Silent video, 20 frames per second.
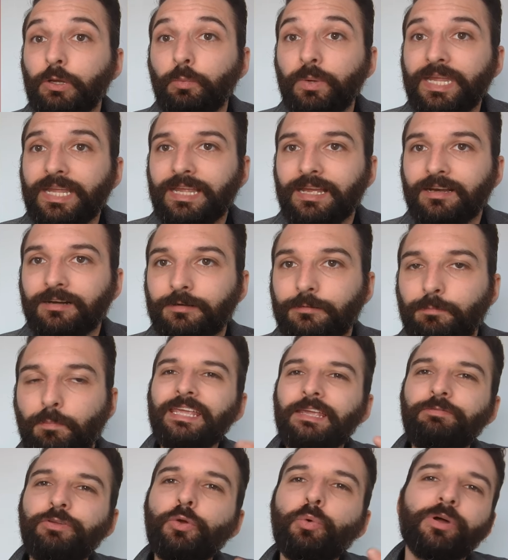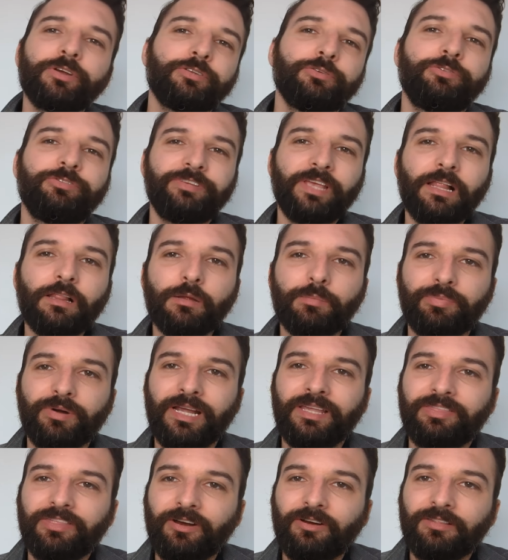weekend. If you want to
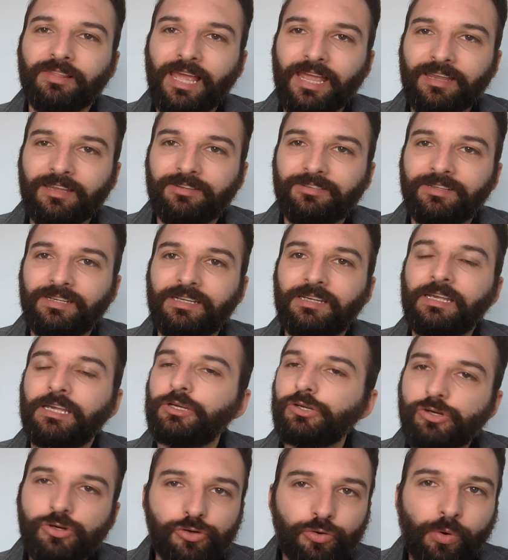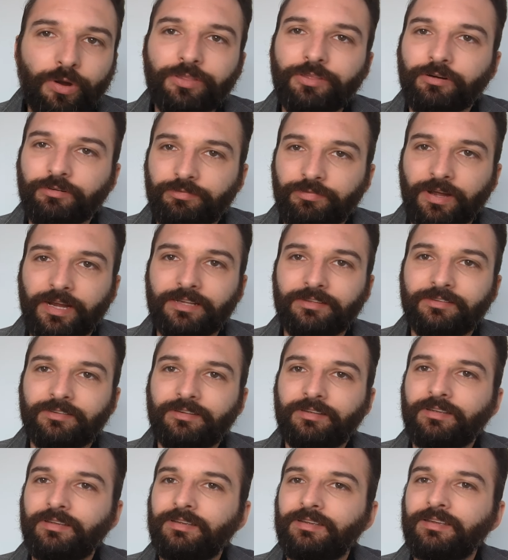celebrate their legacy, enjoy their fights.
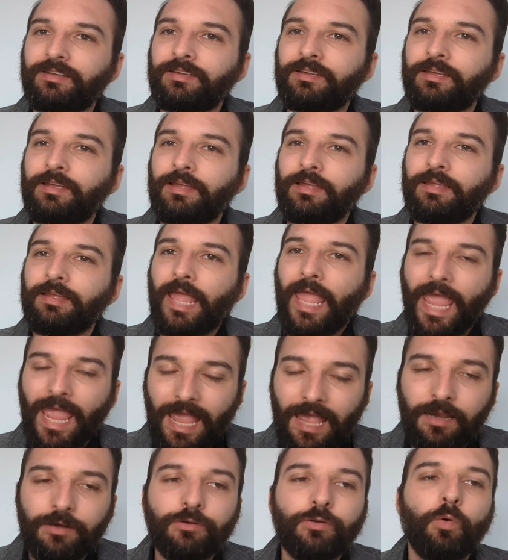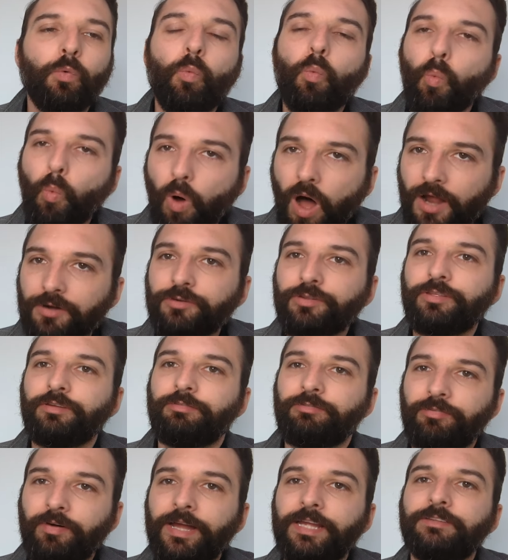And watch the
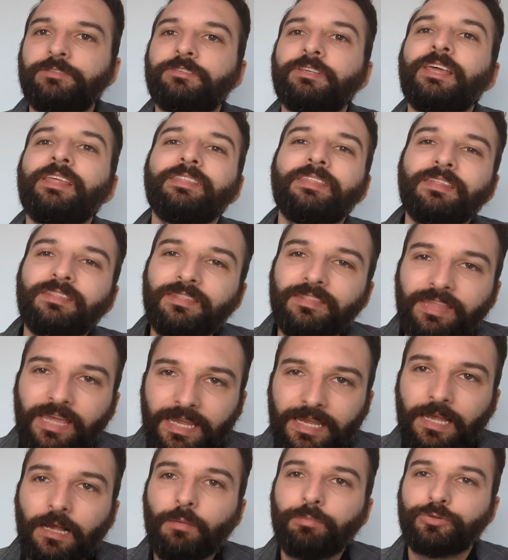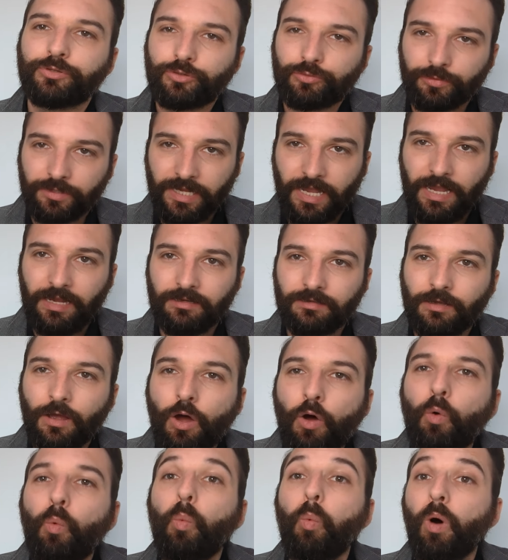fights that they helped create.
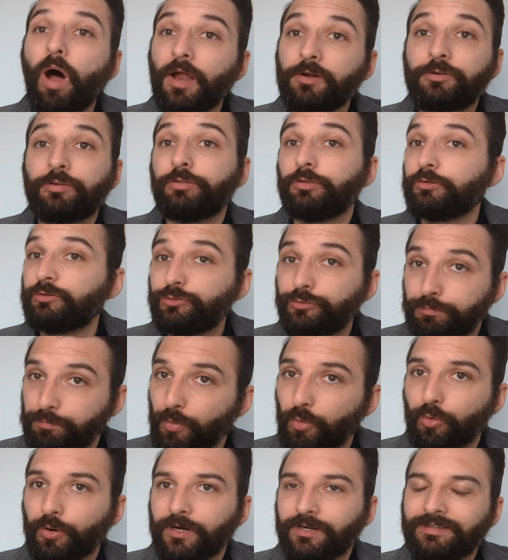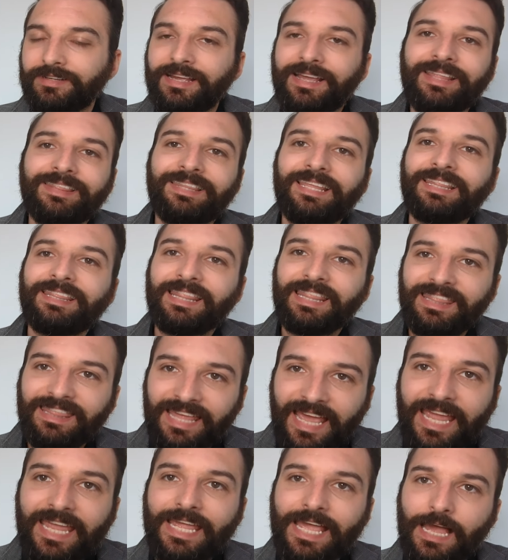Watch the sport that
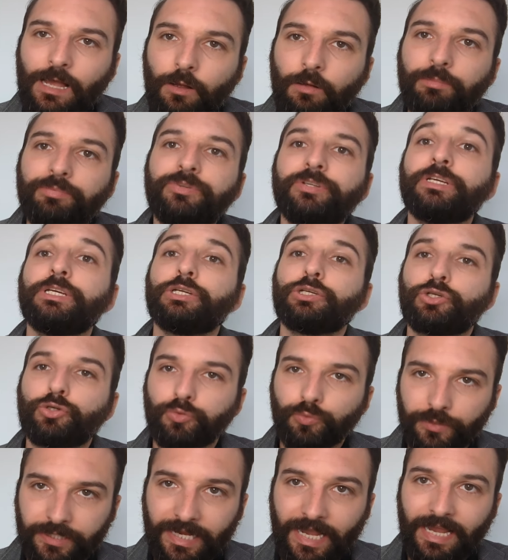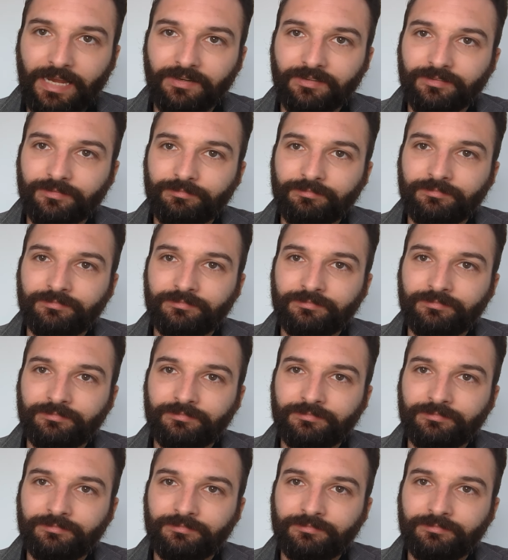they helped create.